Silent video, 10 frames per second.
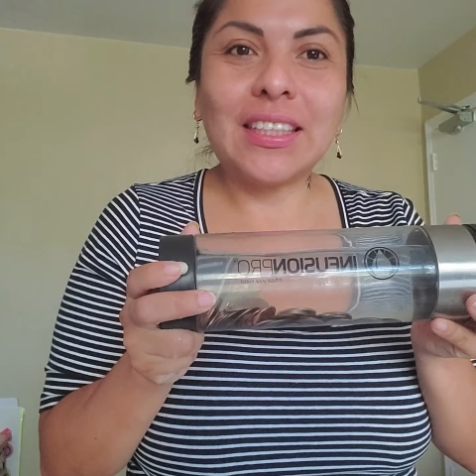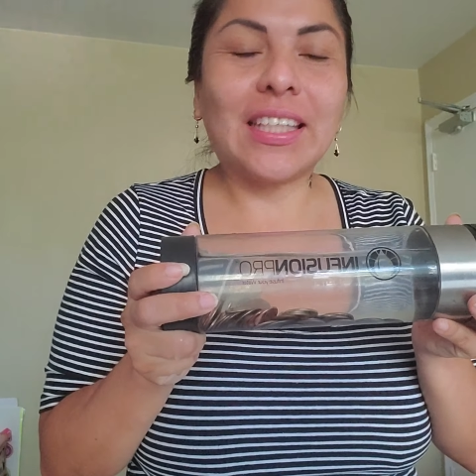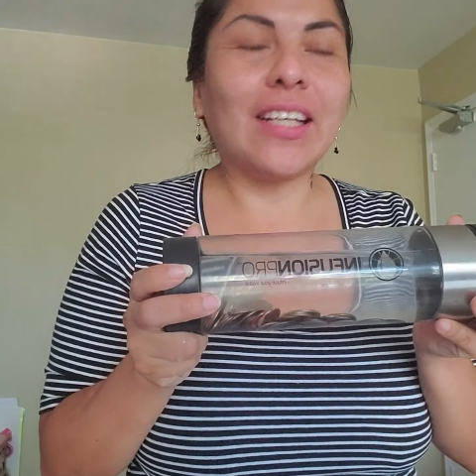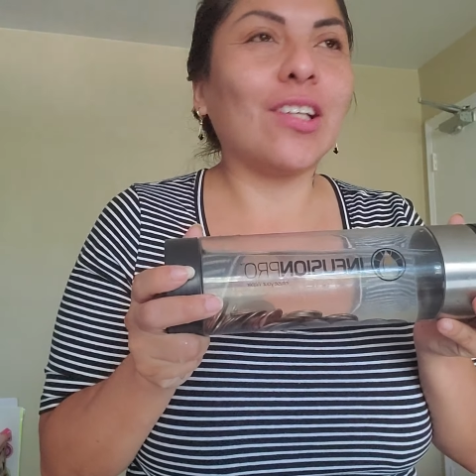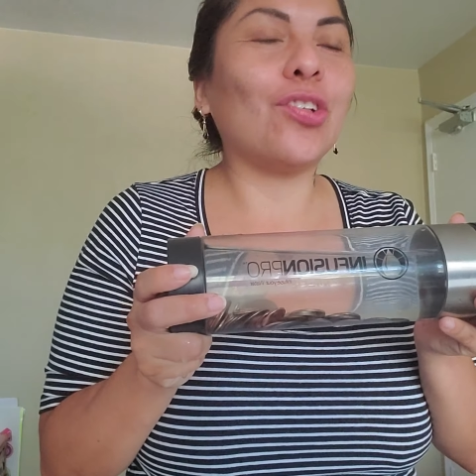I
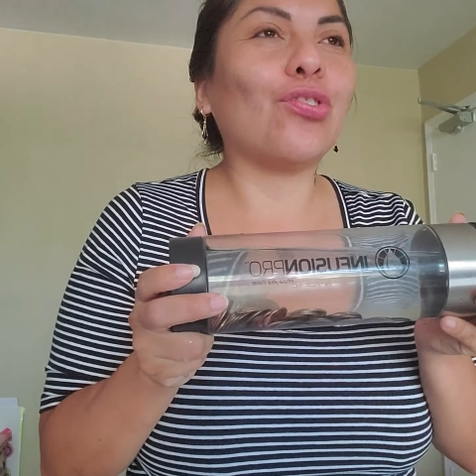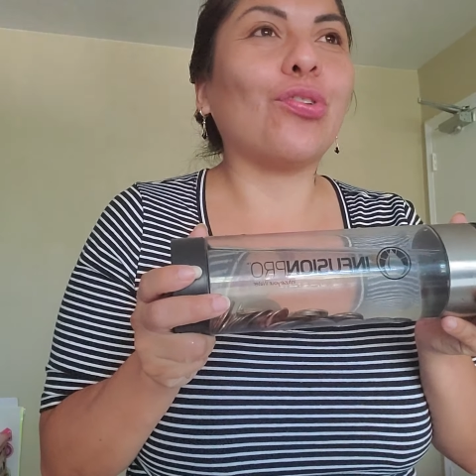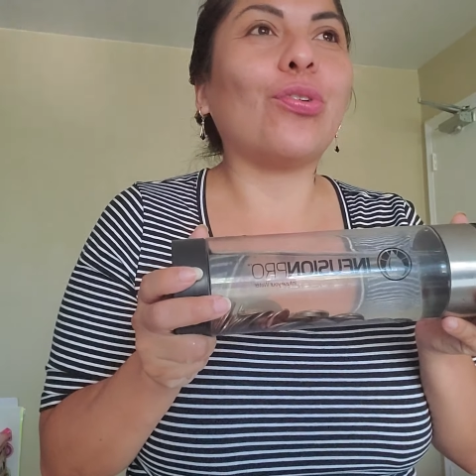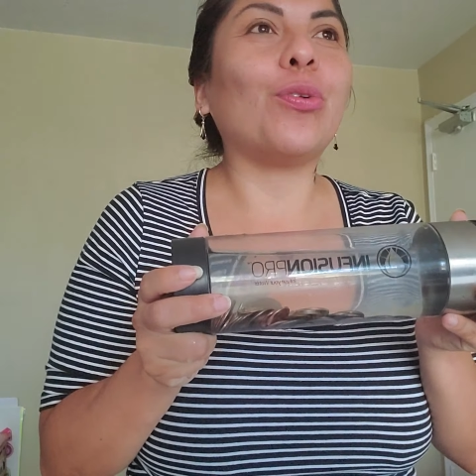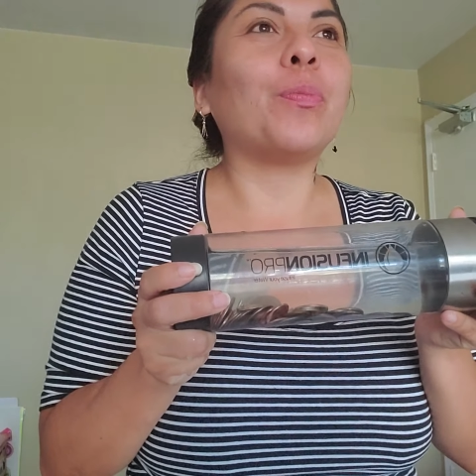can't
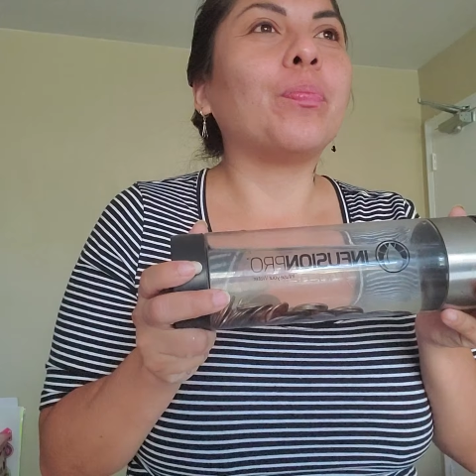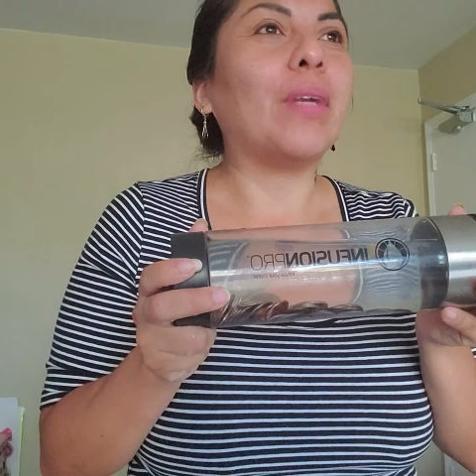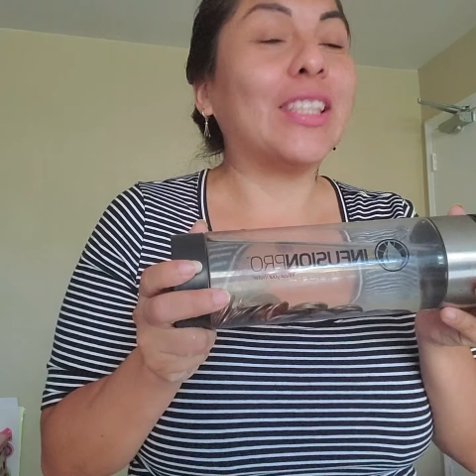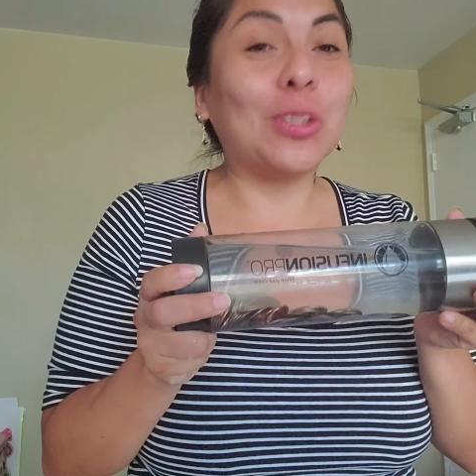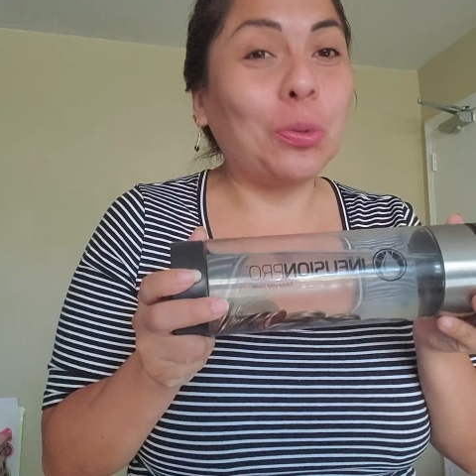control
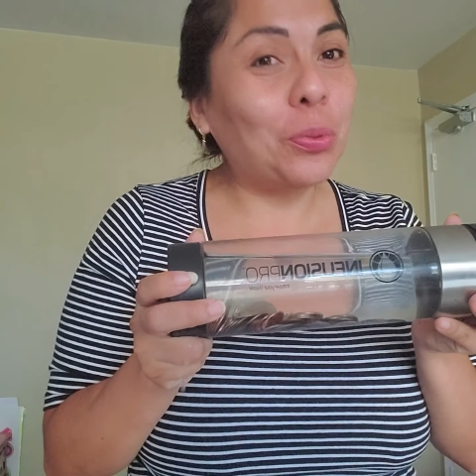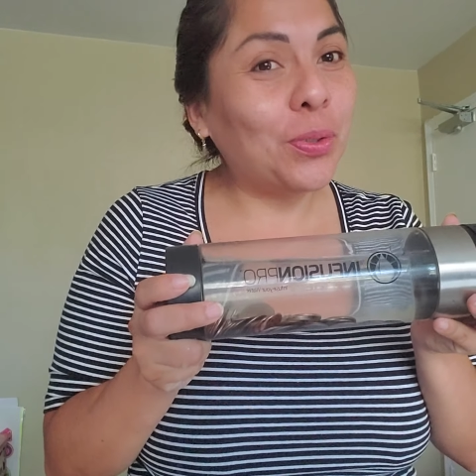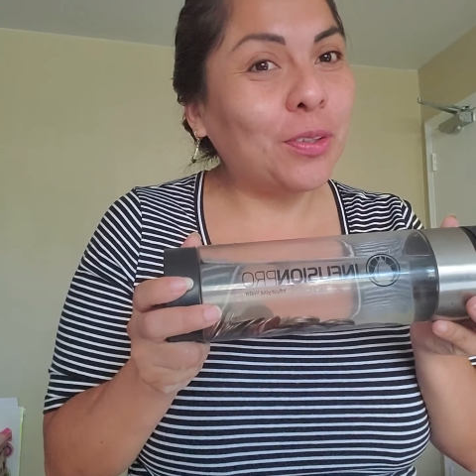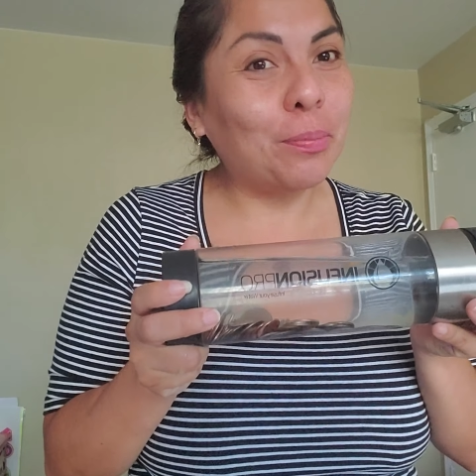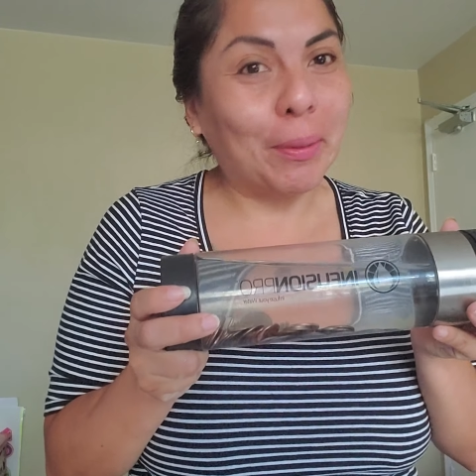my
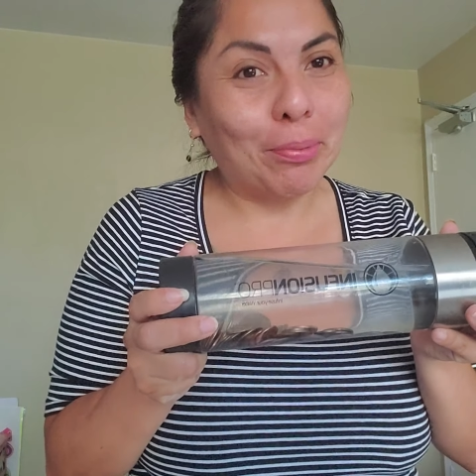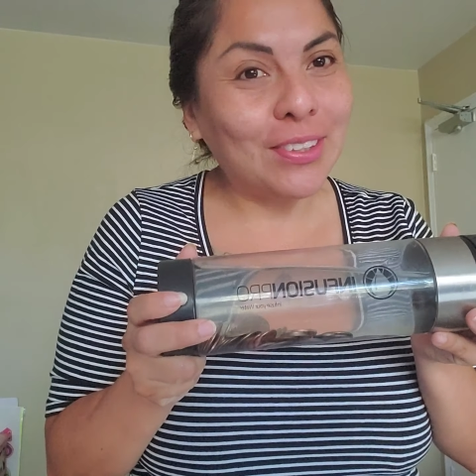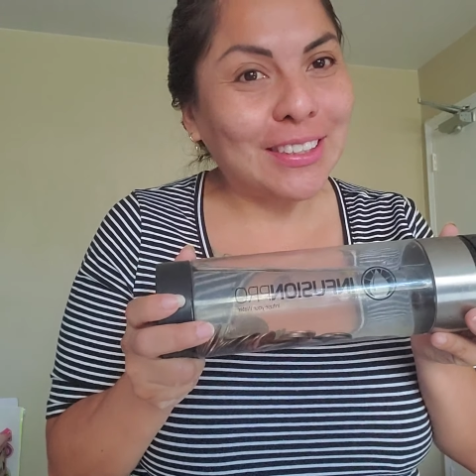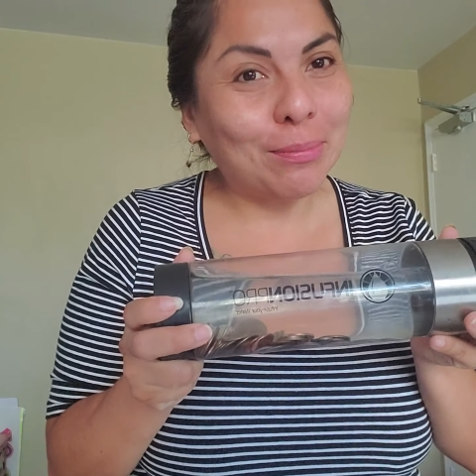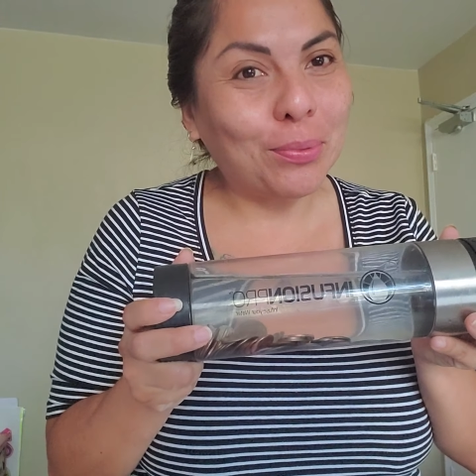school, my
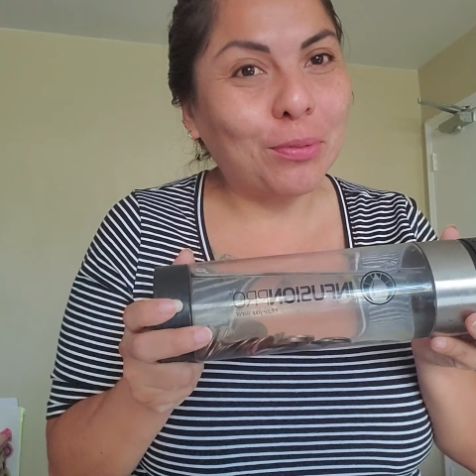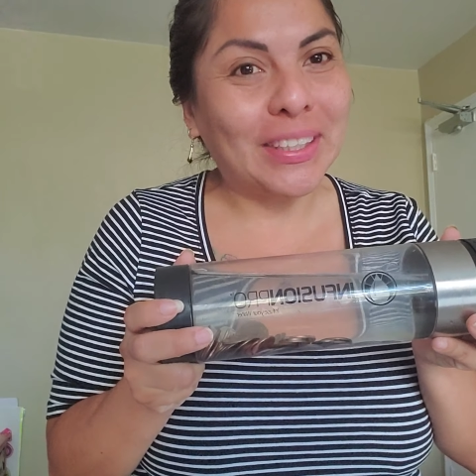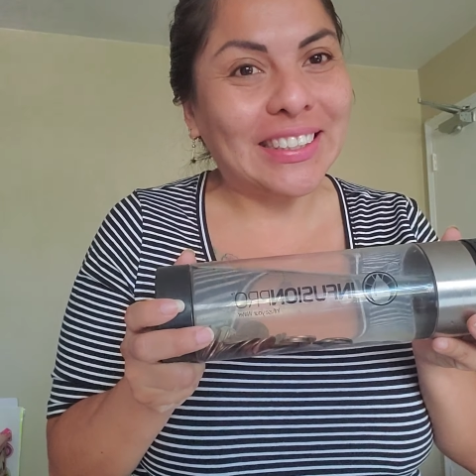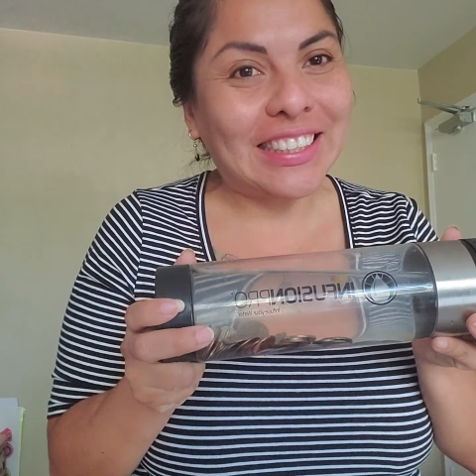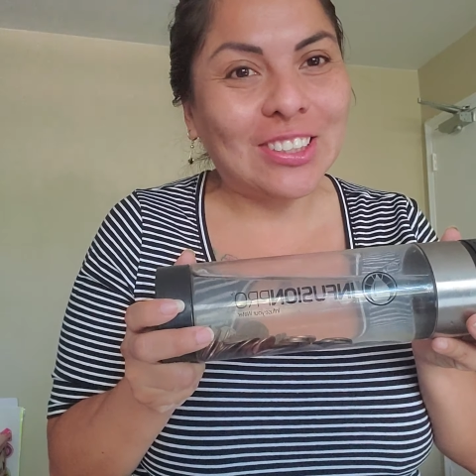principal, my
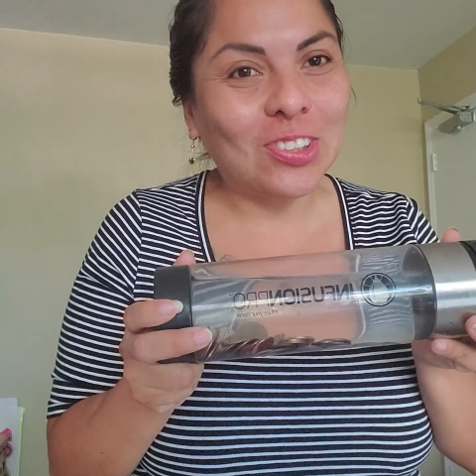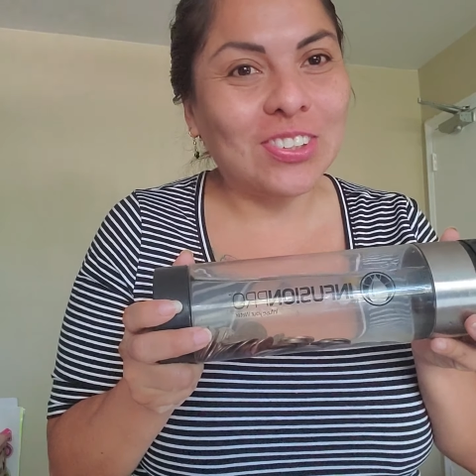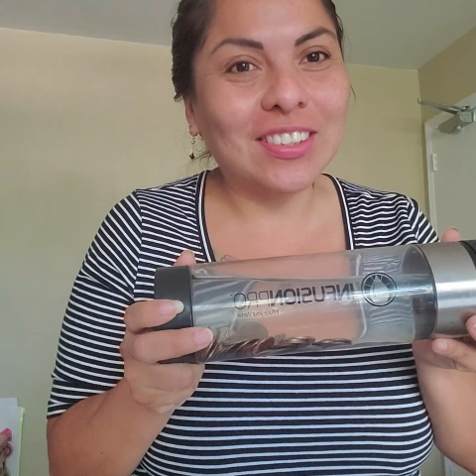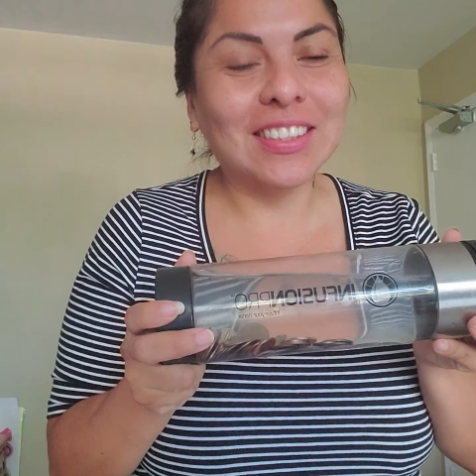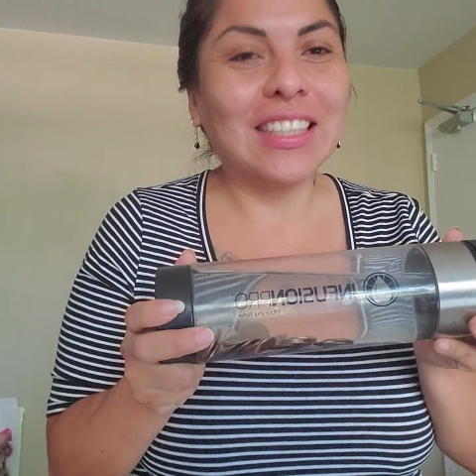
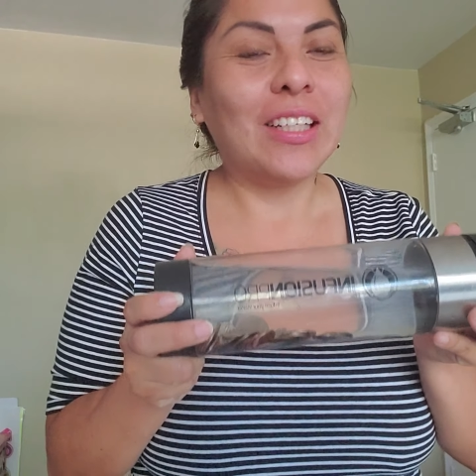teachers,